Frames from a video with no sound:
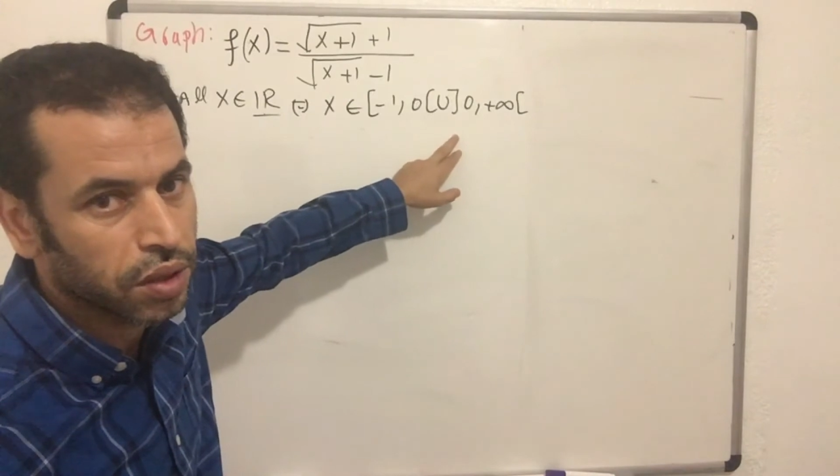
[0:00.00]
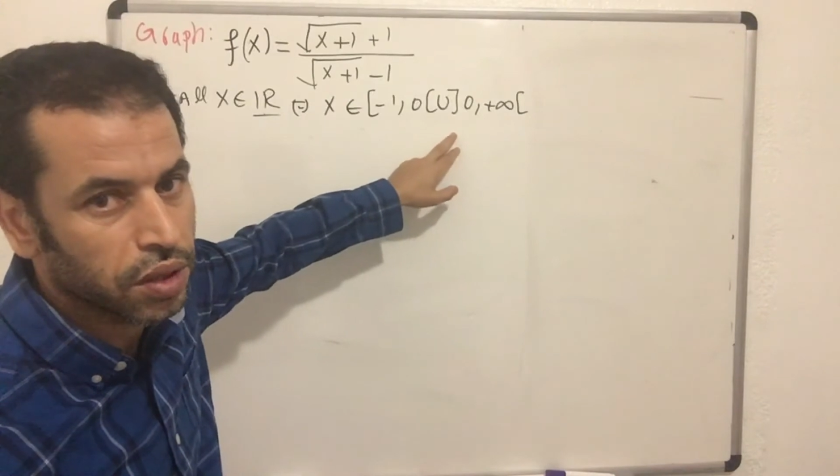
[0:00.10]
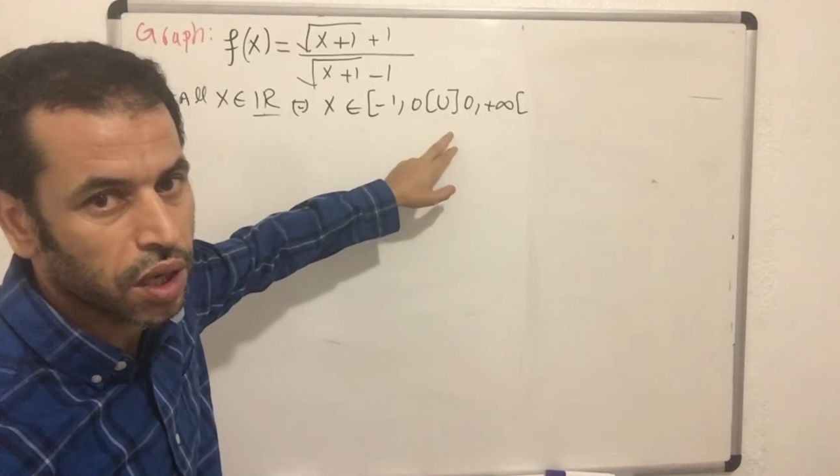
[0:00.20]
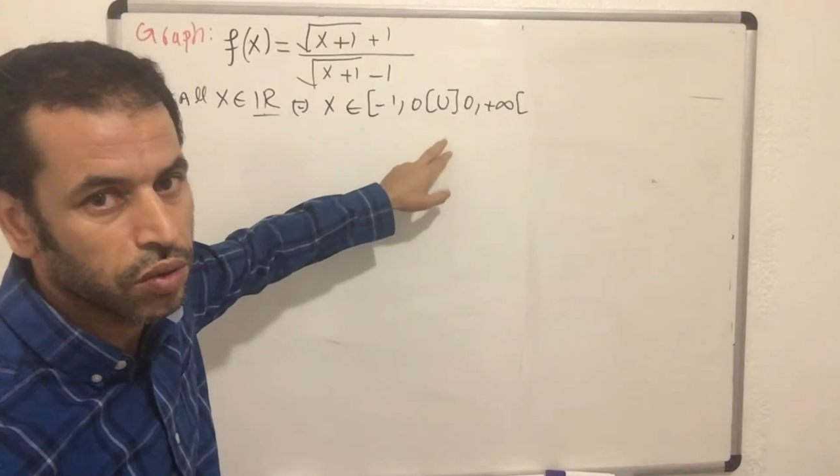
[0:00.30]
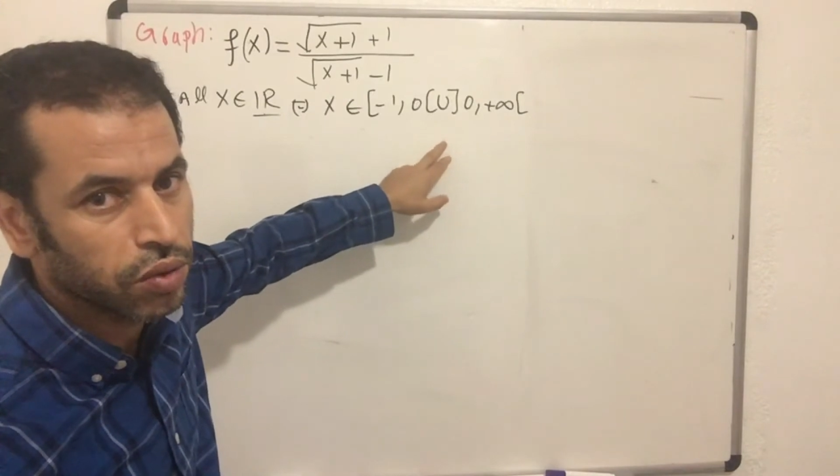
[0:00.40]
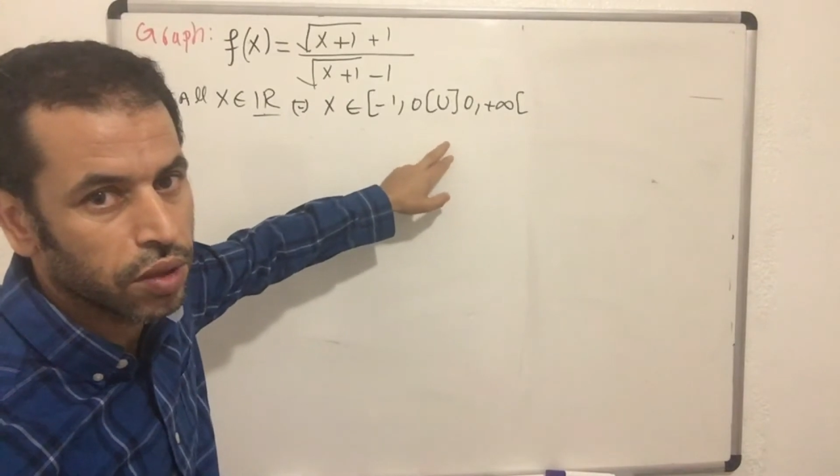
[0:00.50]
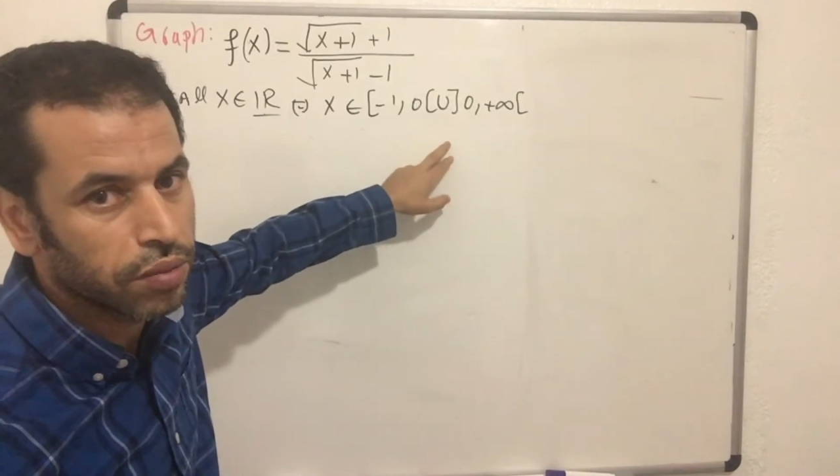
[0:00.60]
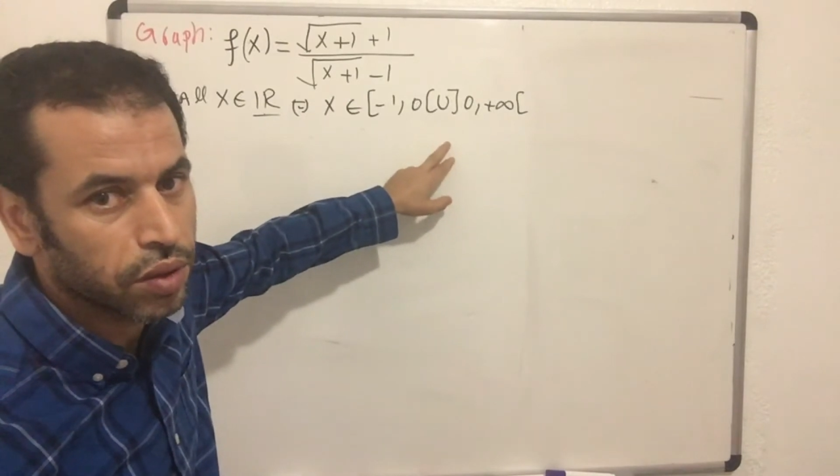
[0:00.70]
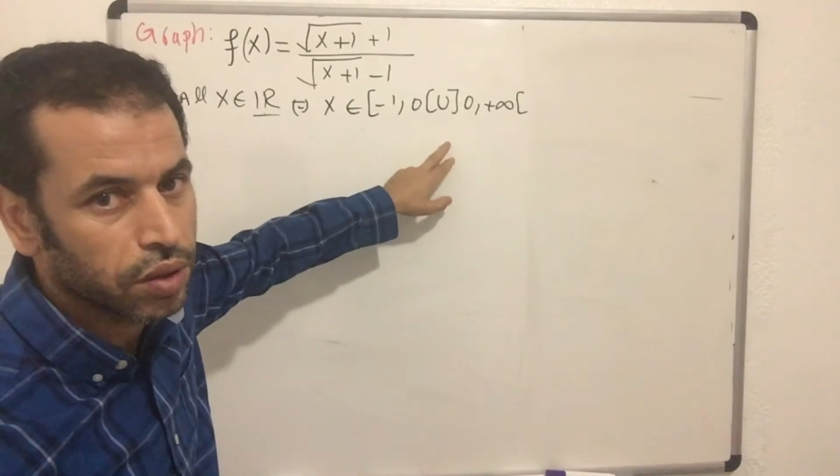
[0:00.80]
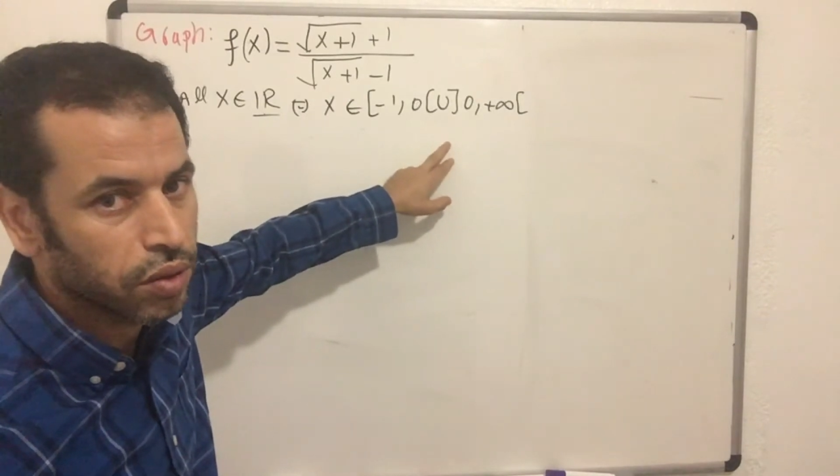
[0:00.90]
is unknown
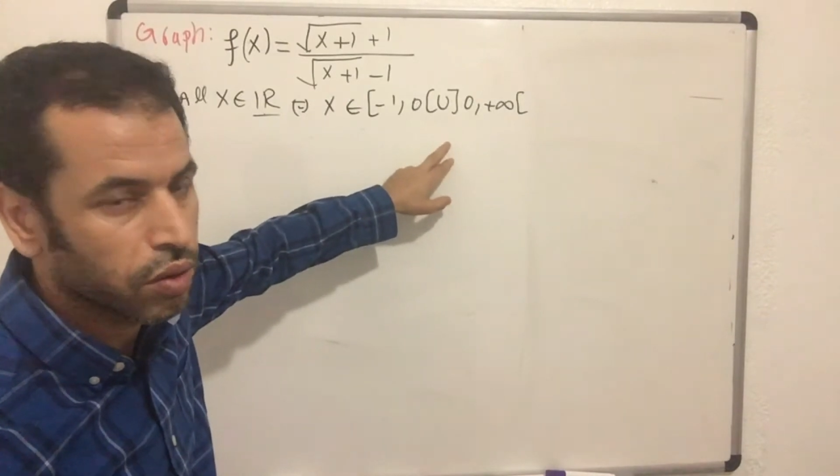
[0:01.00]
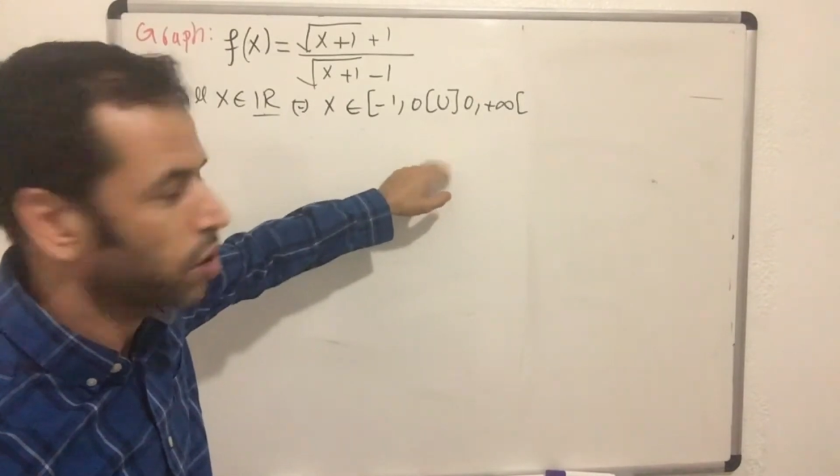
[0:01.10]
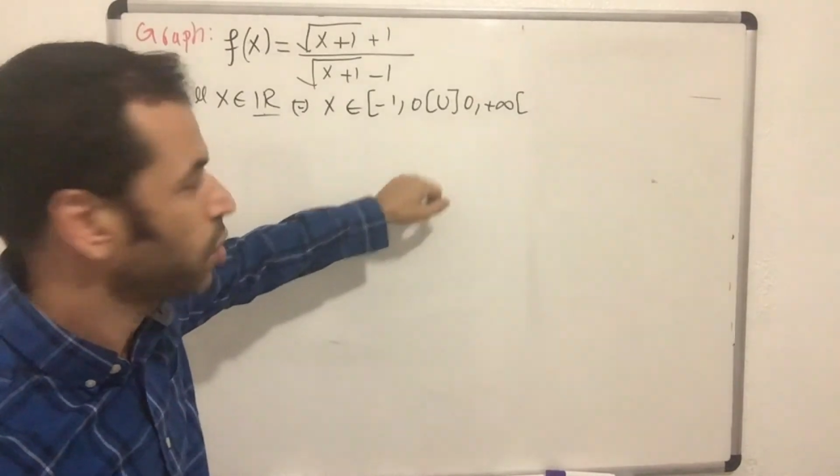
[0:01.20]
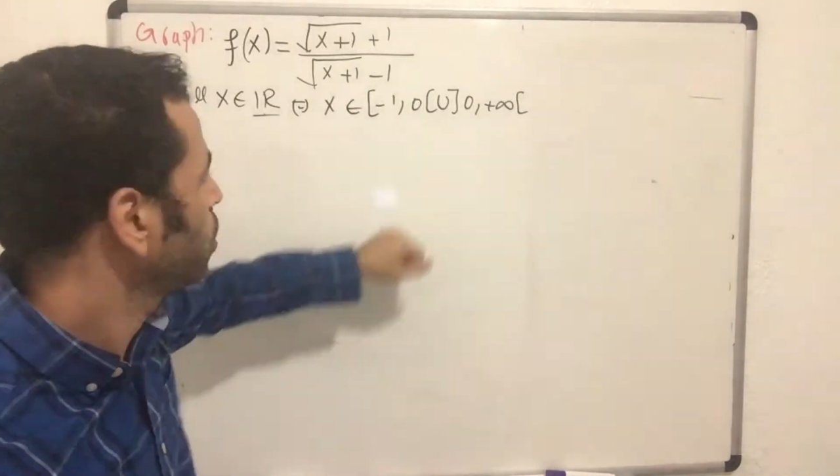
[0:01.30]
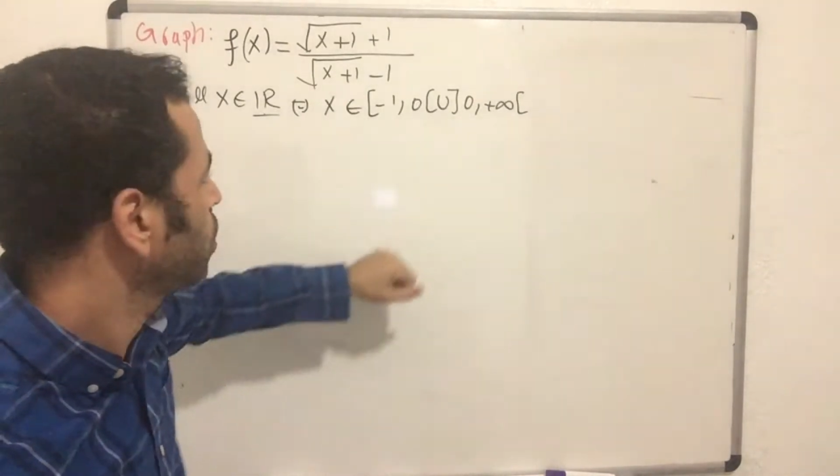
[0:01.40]
number. Okay,